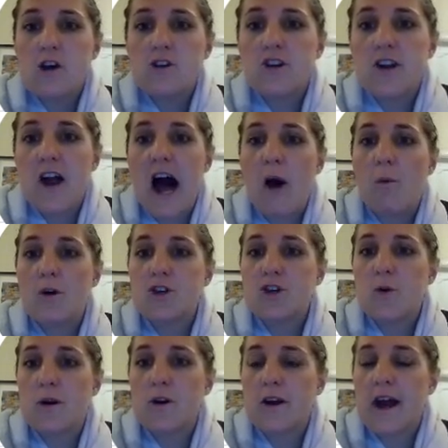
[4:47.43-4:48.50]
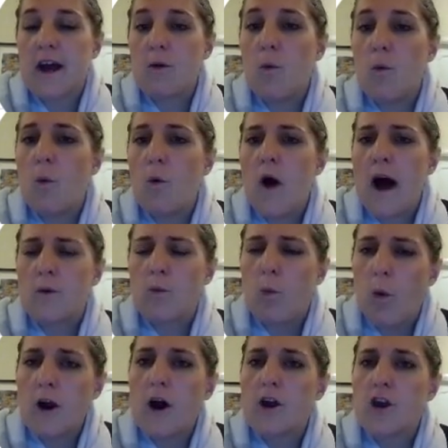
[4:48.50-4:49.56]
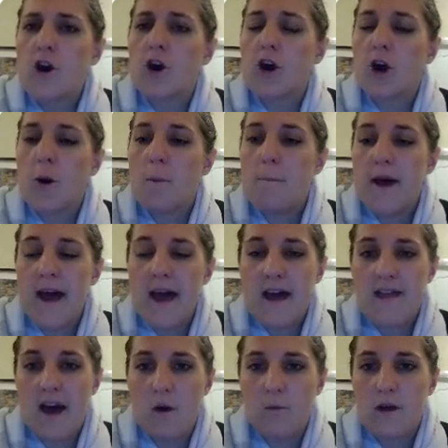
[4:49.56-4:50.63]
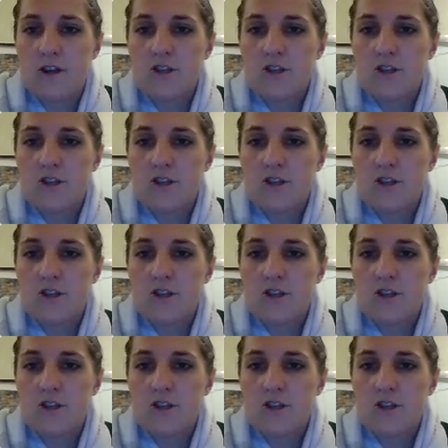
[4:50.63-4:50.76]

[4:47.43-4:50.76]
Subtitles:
So now what you want to look at what are you going to compare that with?